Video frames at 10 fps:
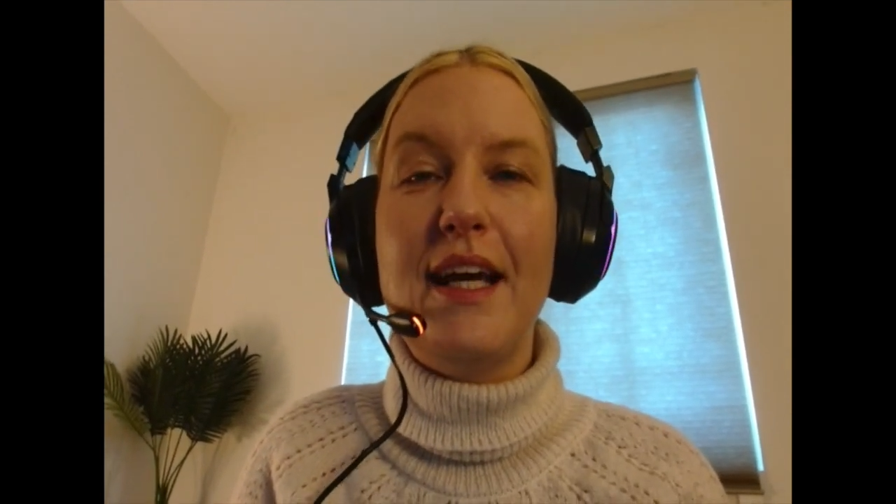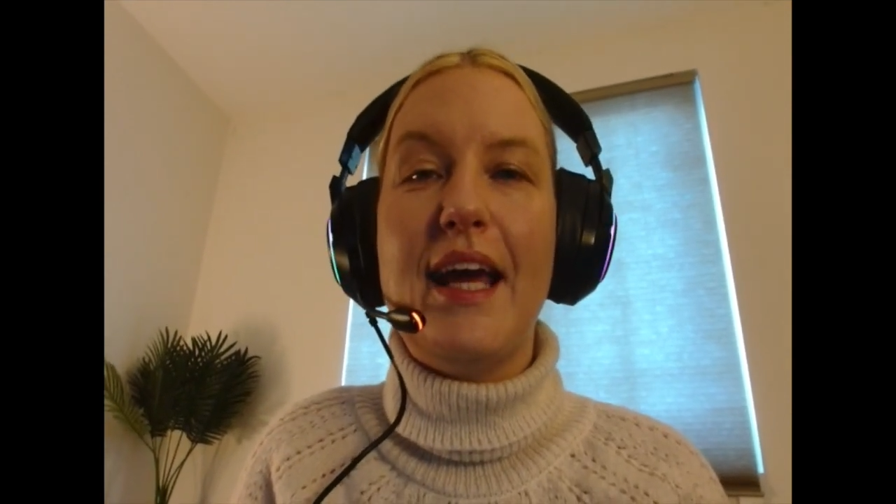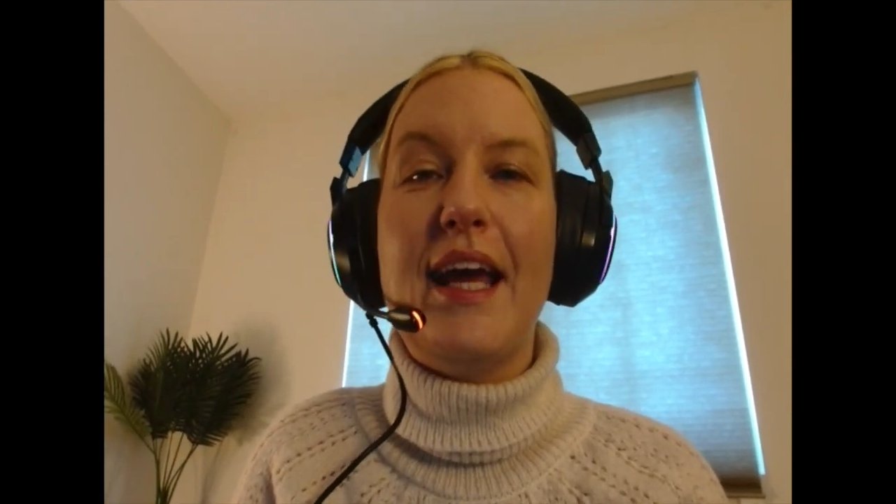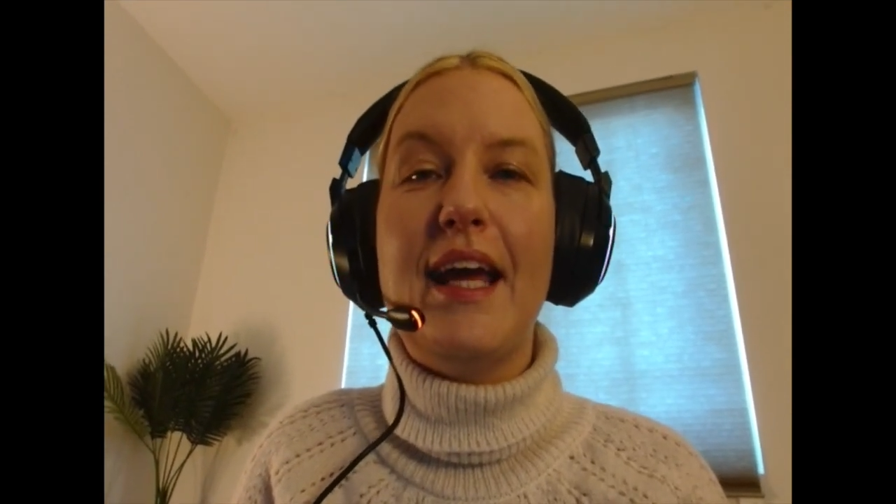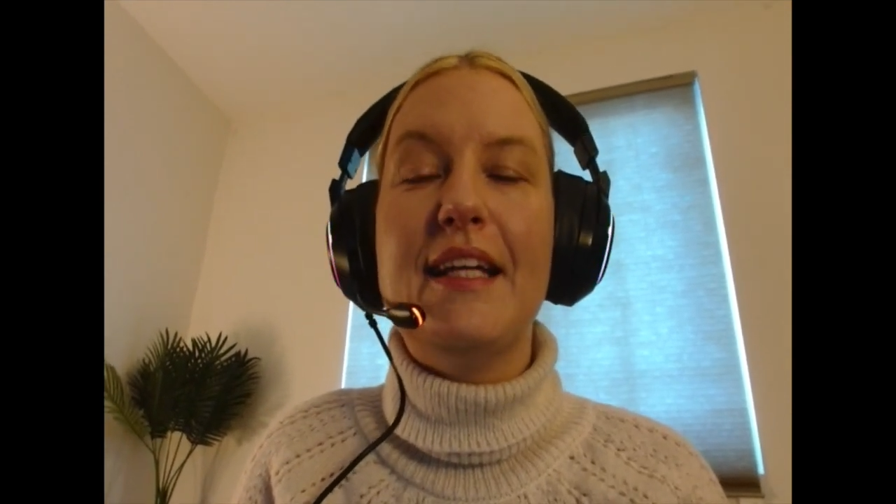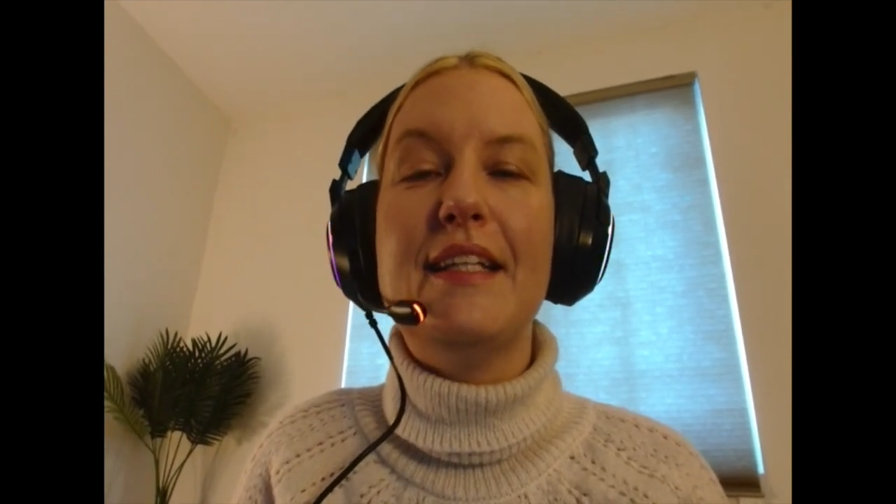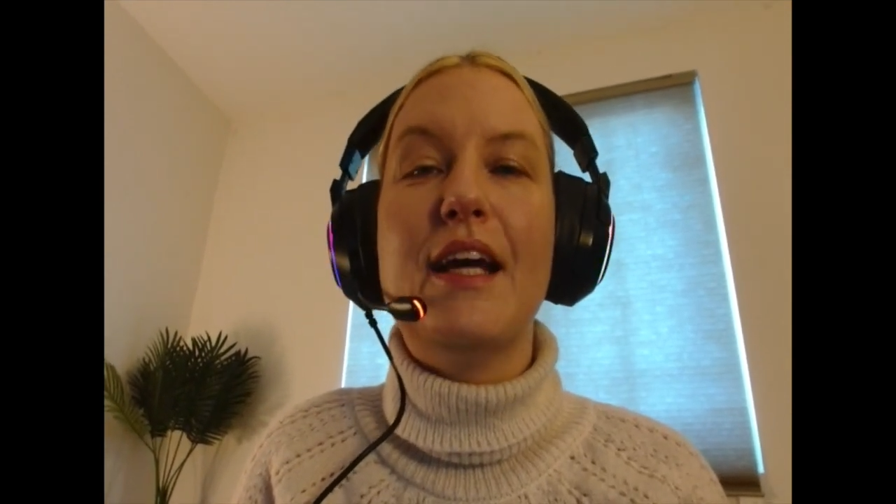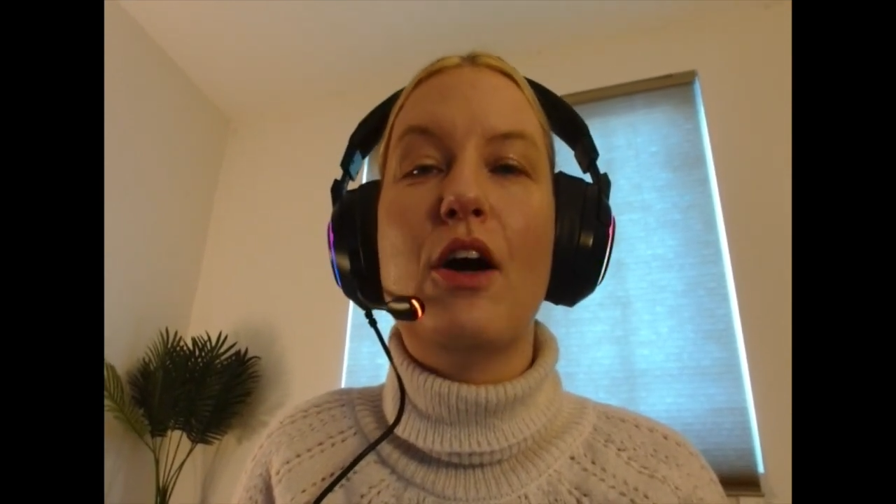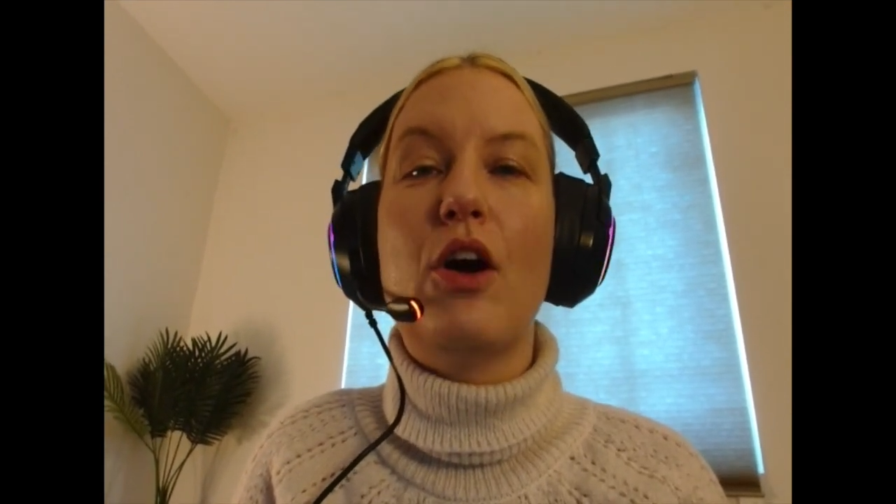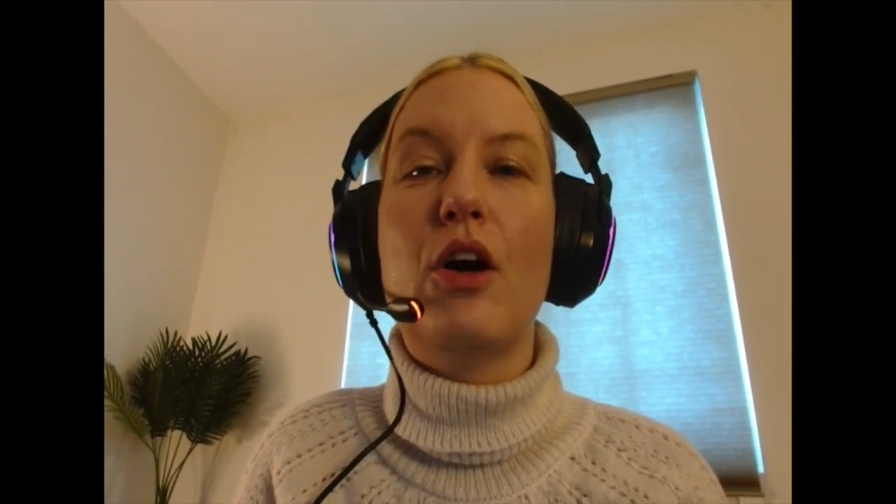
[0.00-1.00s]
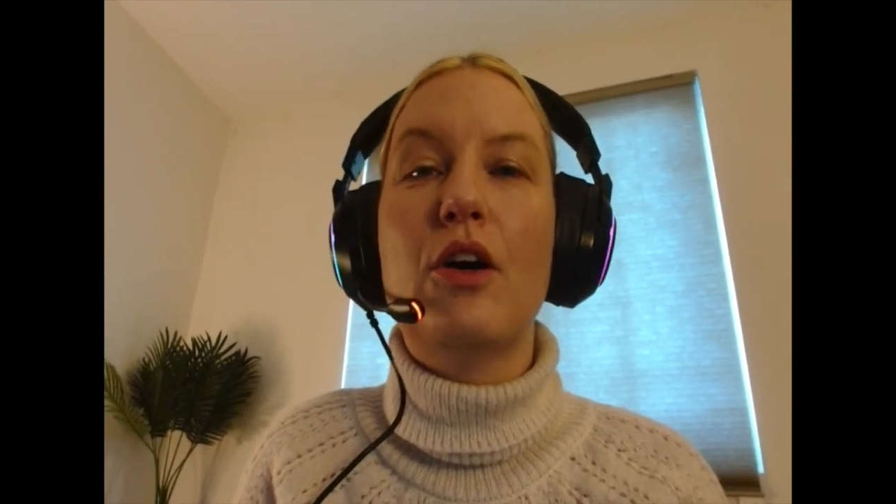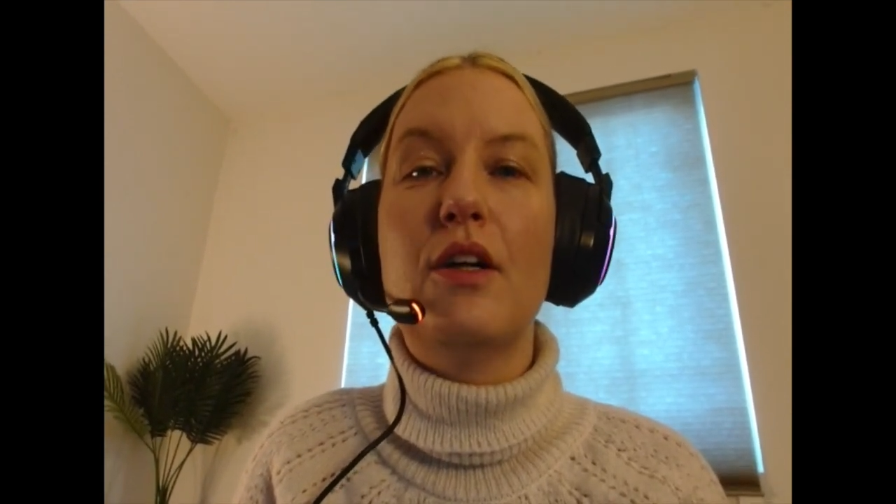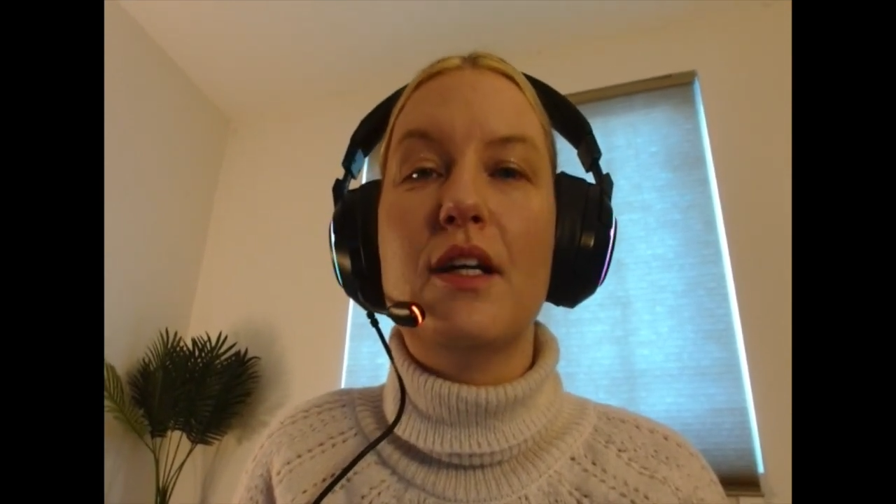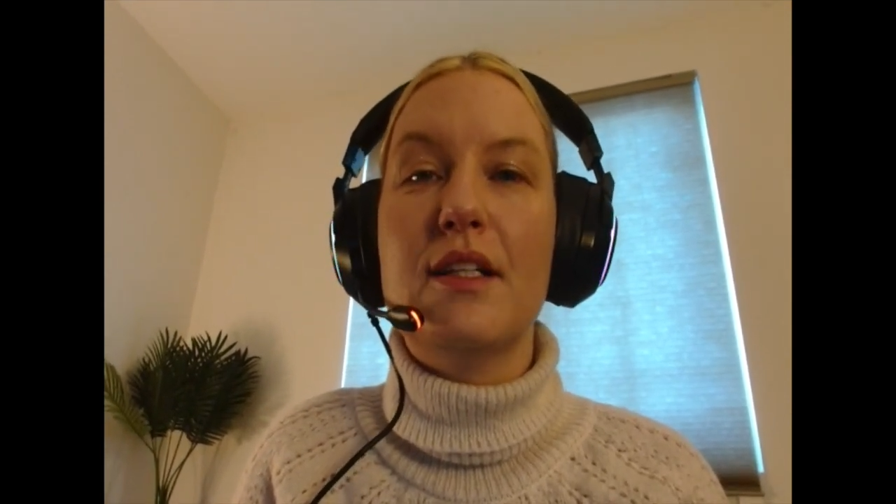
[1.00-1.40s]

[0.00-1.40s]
And there are